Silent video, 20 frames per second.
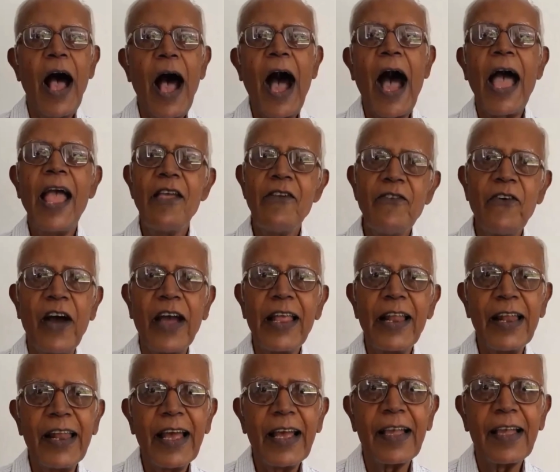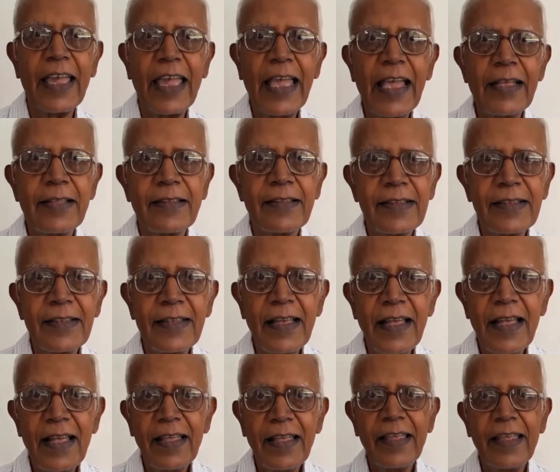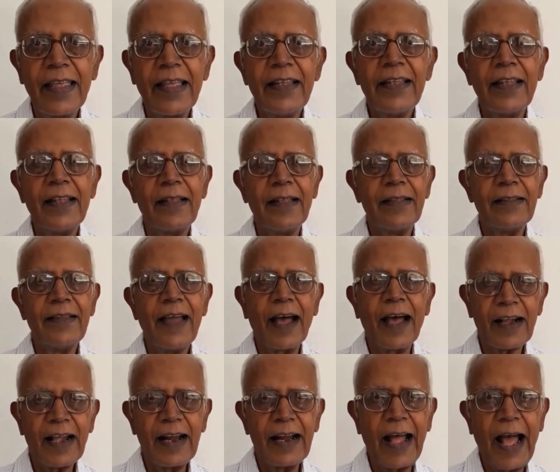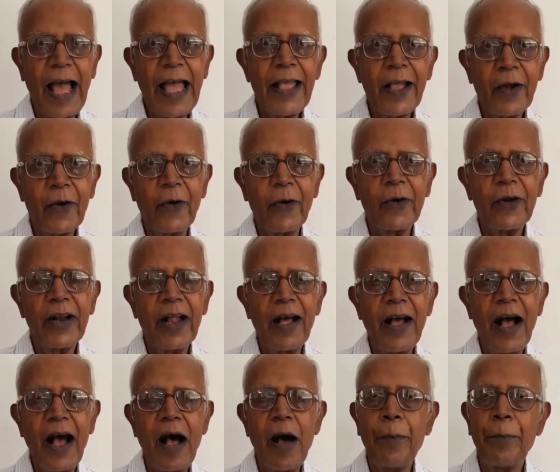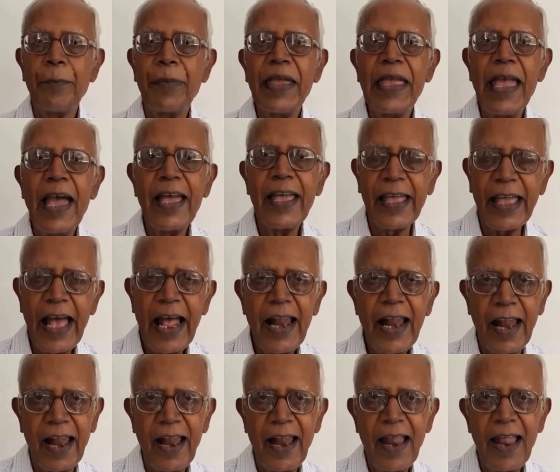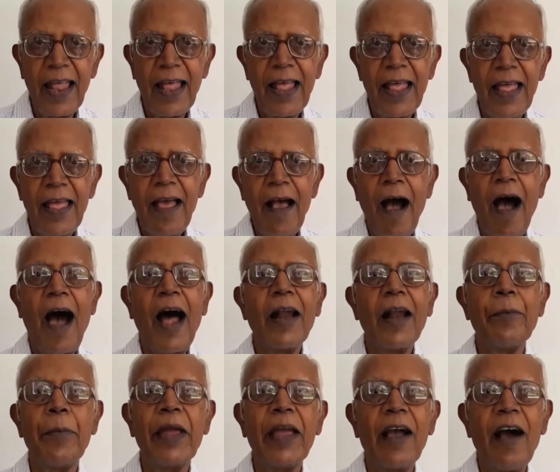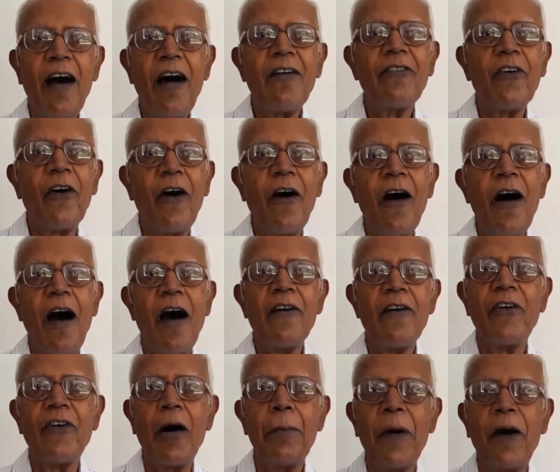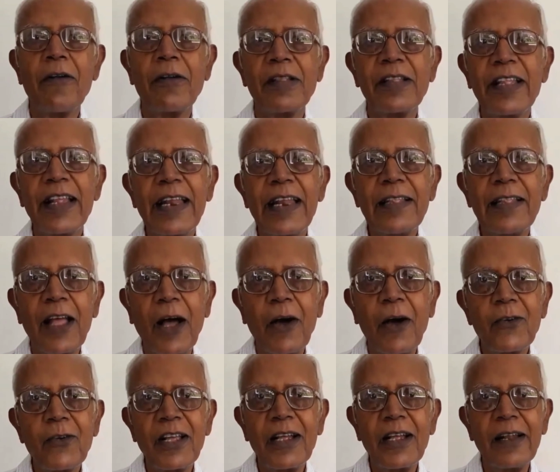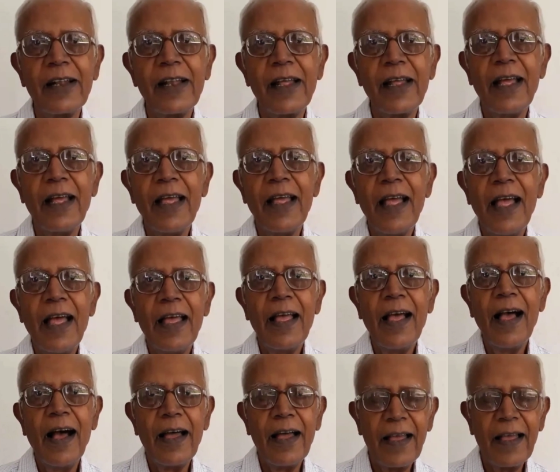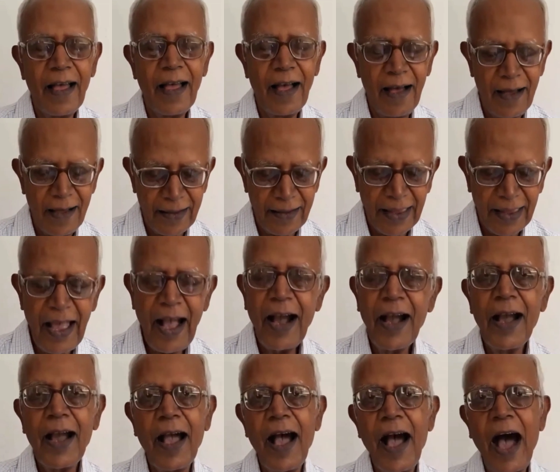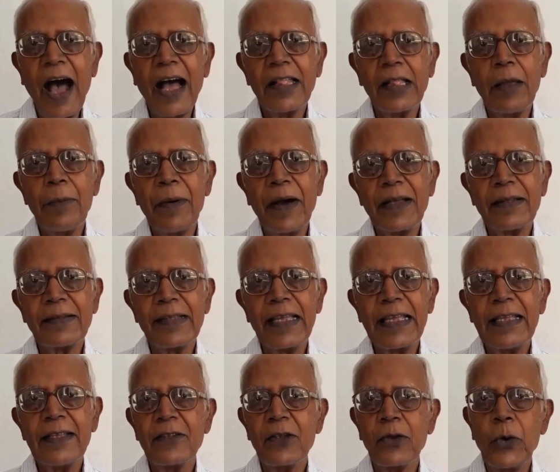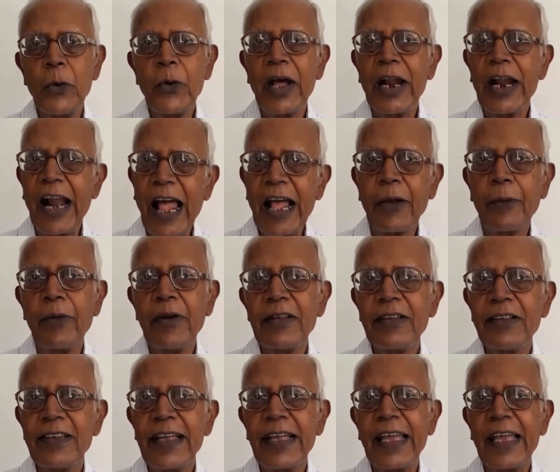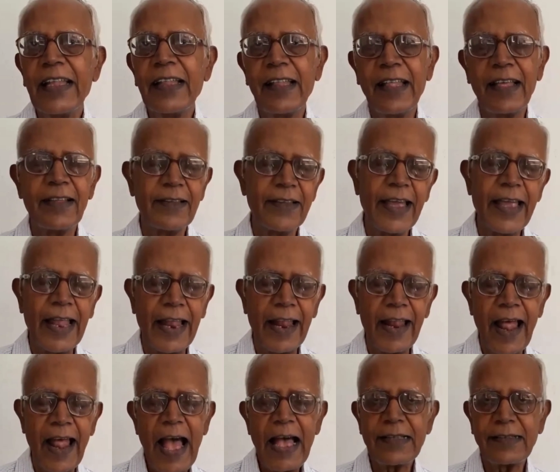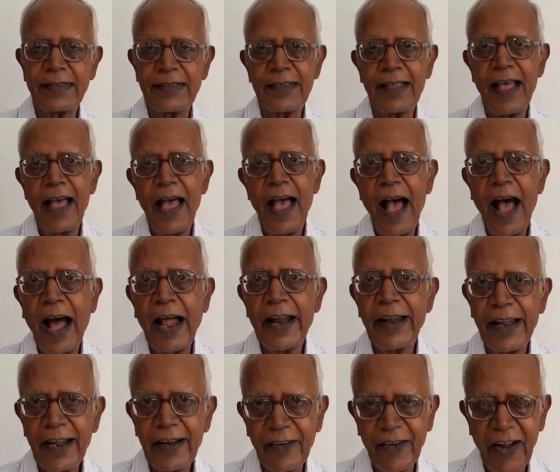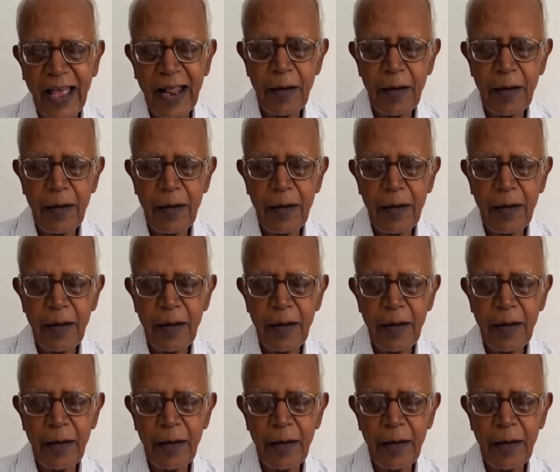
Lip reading: I filed a case in Jharkhand High Court, a PIL, on behalf of about 3,000 young Adivasis who were languishing in the jail as under trial